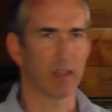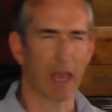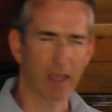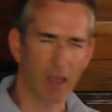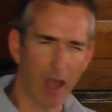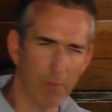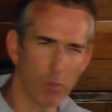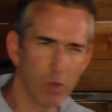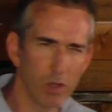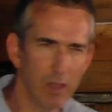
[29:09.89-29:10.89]
like
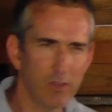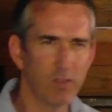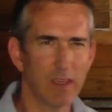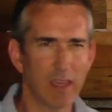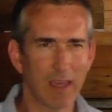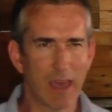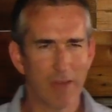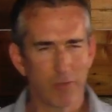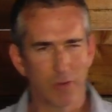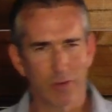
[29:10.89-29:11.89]
I'm really seeking
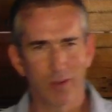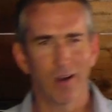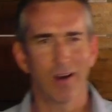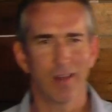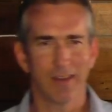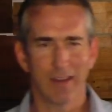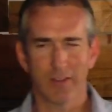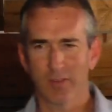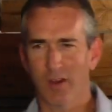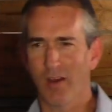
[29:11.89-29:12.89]
after God and
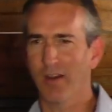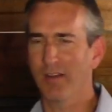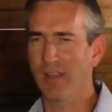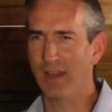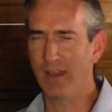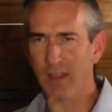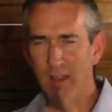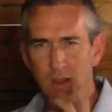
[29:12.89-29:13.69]
His heart and